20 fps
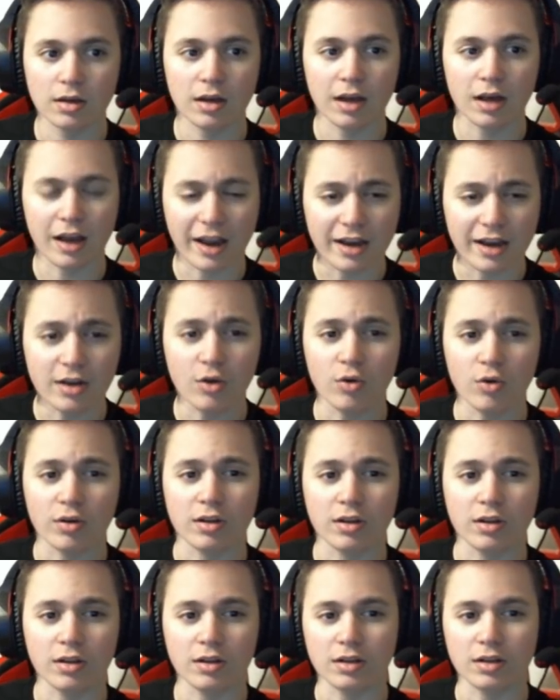I know,
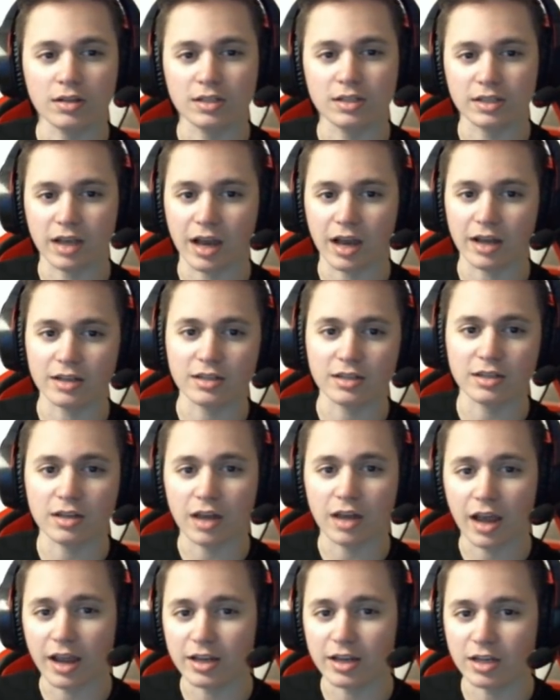Scott.
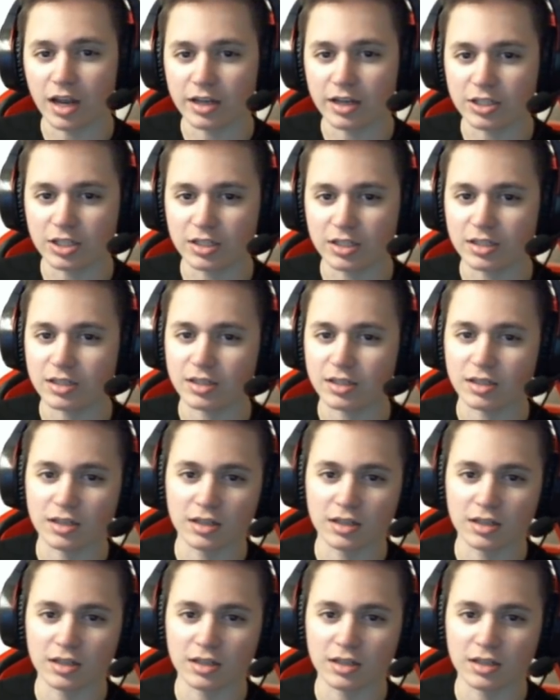I, I just